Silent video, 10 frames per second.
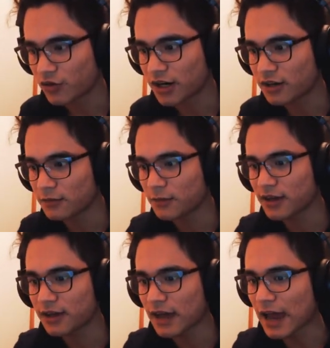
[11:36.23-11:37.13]
So I need to
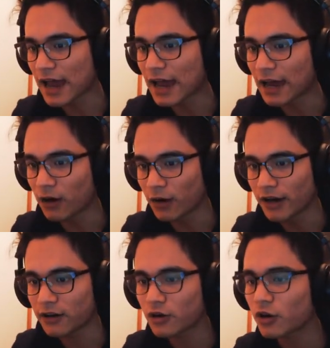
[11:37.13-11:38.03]
make it out.
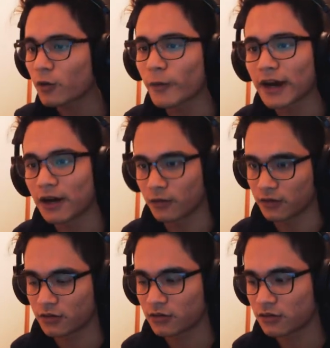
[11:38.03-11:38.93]
I need to go
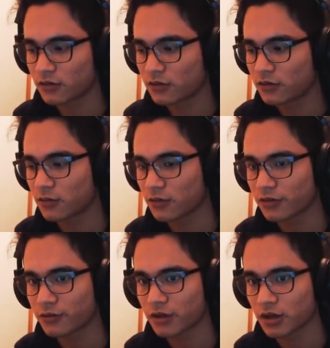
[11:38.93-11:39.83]
around
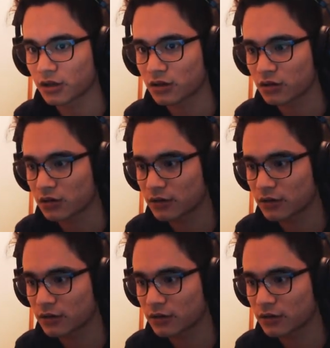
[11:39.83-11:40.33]
203.